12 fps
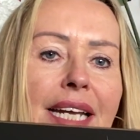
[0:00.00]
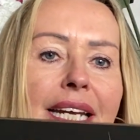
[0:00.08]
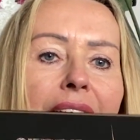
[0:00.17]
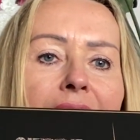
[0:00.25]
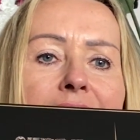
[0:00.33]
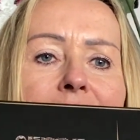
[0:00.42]

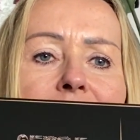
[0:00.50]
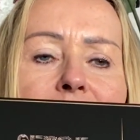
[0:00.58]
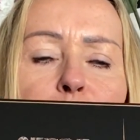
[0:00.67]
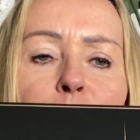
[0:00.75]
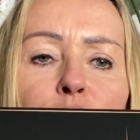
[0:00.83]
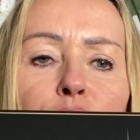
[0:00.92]
now this is a
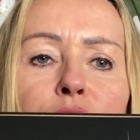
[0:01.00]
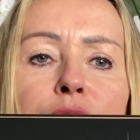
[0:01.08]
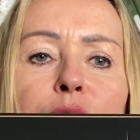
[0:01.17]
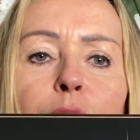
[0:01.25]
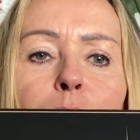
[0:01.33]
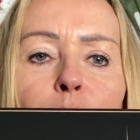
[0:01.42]

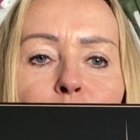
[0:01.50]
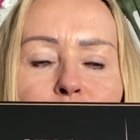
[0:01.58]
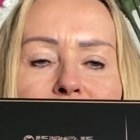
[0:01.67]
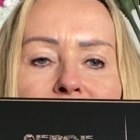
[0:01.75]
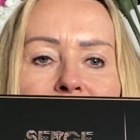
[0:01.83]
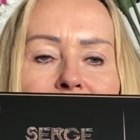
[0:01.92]
beautiful
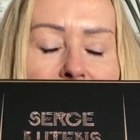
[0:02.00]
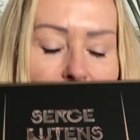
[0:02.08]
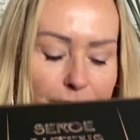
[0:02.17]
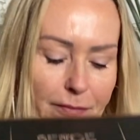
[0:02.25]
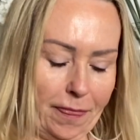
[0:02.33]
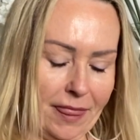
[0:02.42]
box, isn't it?
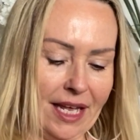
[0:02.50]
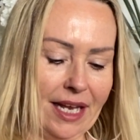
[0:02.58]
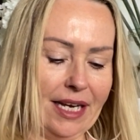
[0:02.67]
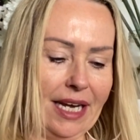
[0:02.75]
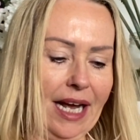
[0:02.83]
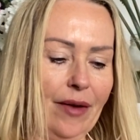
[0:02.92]

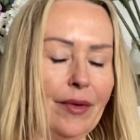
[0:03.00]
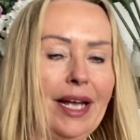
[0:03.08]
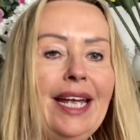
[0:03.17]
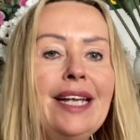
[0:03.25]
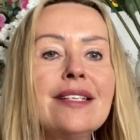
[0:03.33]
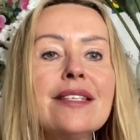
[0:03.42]
Now
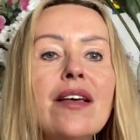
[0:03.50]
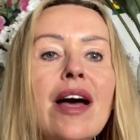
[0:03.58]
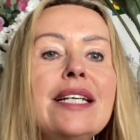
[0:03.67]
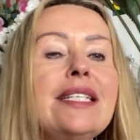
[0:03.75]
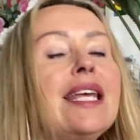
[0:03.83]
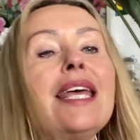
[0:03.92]

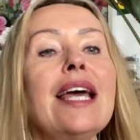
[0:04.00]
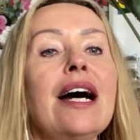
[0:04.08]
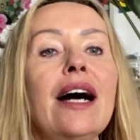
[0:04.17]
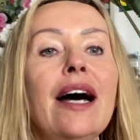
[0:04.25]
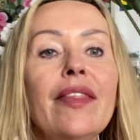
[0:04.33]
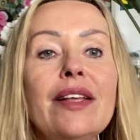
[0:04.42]
inside
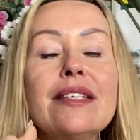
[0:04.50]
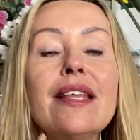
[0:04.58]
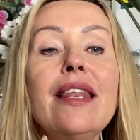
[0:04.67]
here there's